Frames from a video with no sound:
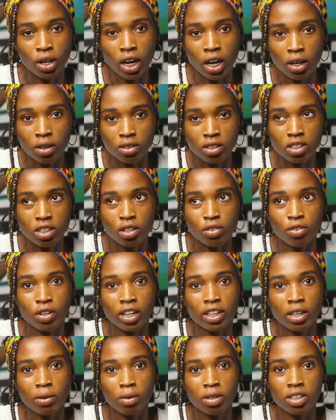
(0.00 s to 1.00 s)
you out. If you
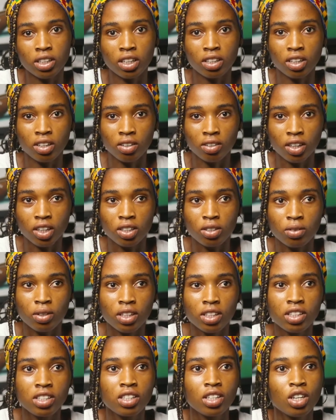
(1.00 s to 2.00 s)
are done with
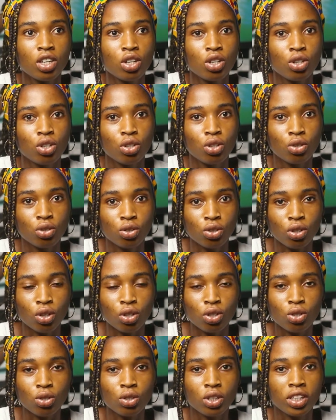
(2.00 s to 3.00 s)
undergraduates, you could
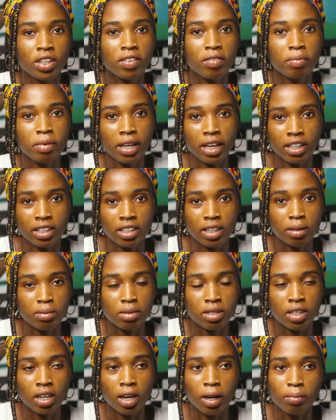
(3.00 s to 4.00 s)
also give me a
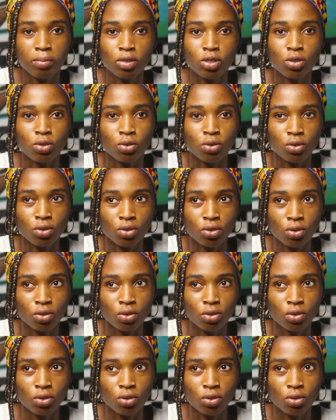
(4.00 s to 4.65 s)
thumbs up to